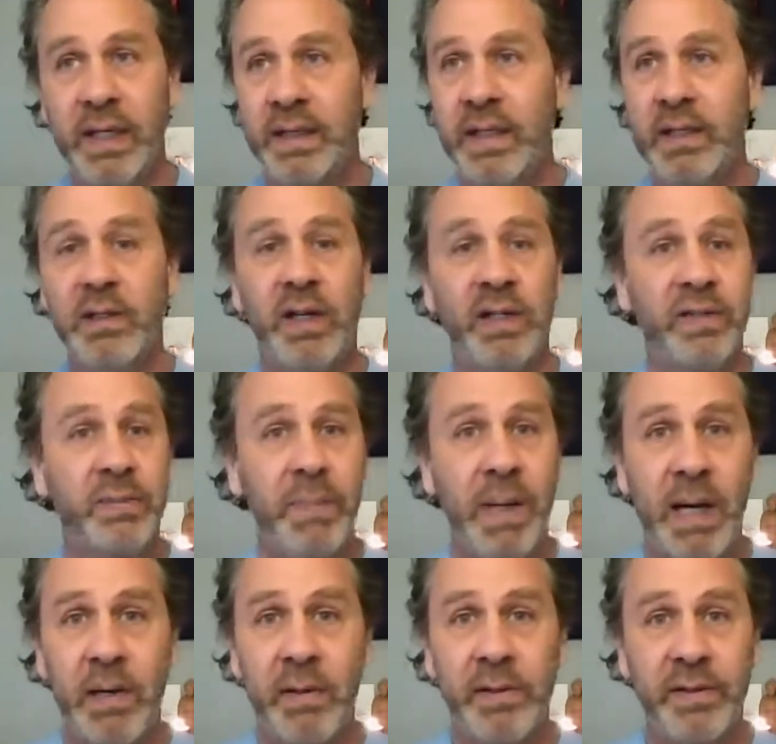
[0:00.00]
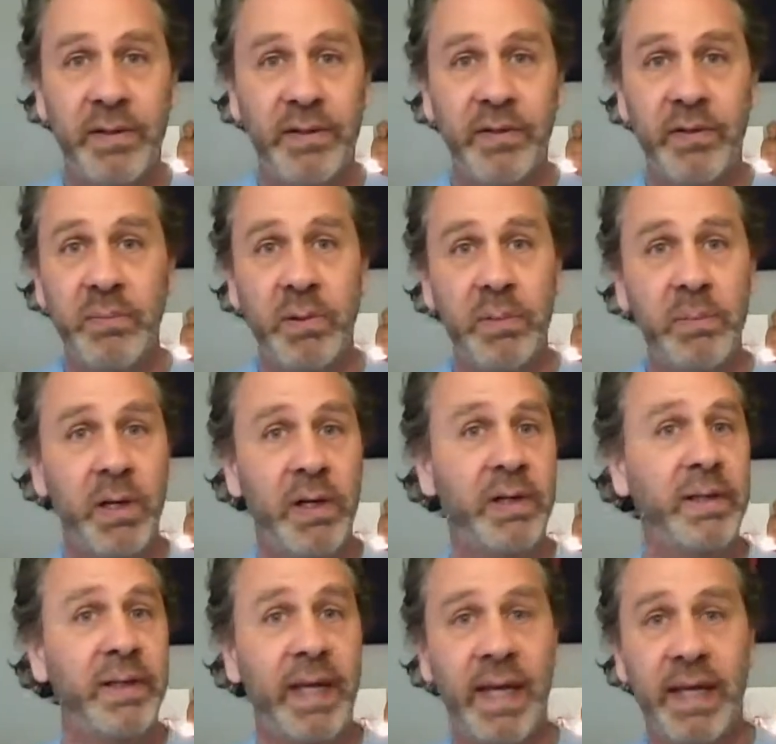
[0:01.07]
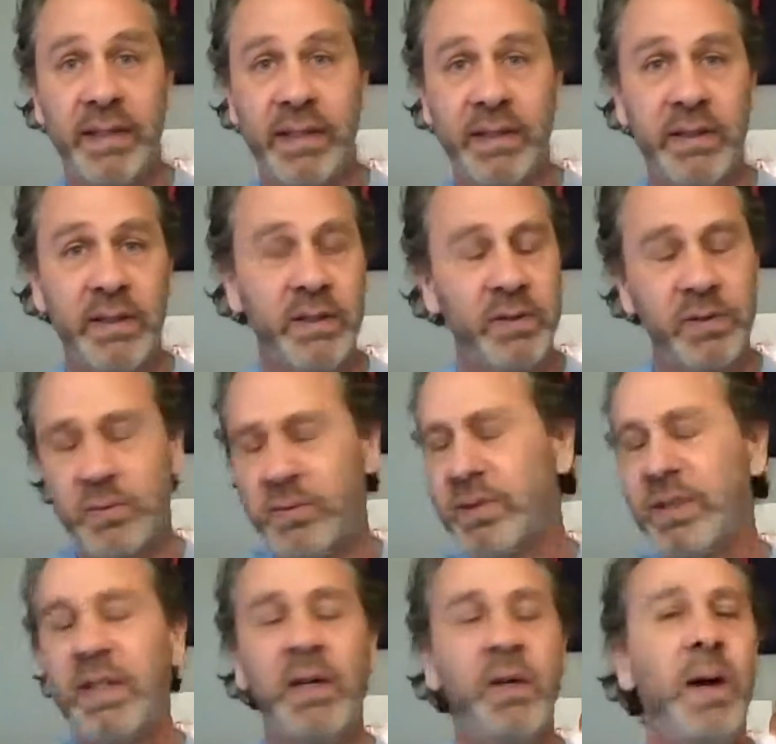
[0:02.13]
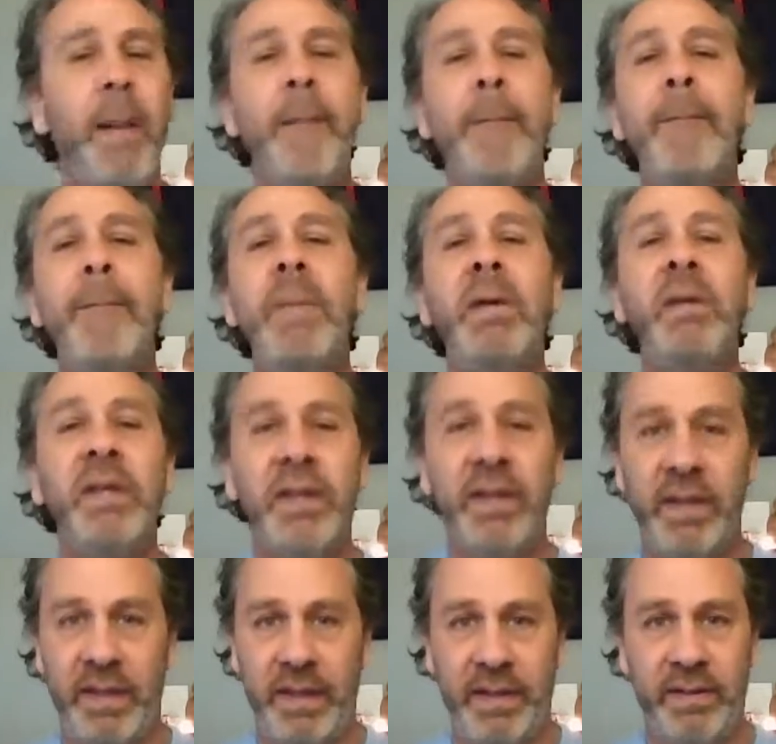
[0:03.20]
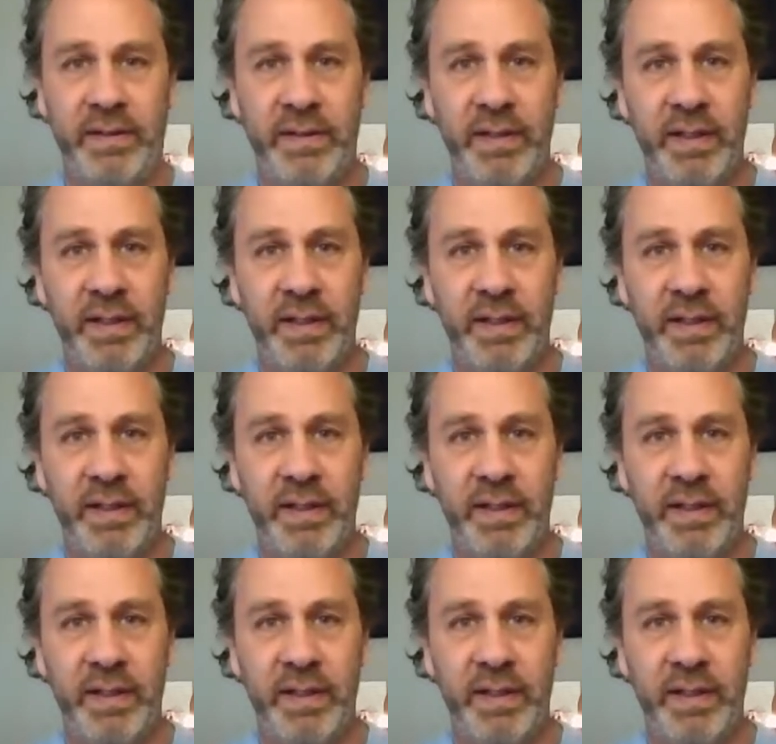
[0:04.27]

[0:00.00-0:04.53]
They lost power at the supermarket. They had to close, a million things.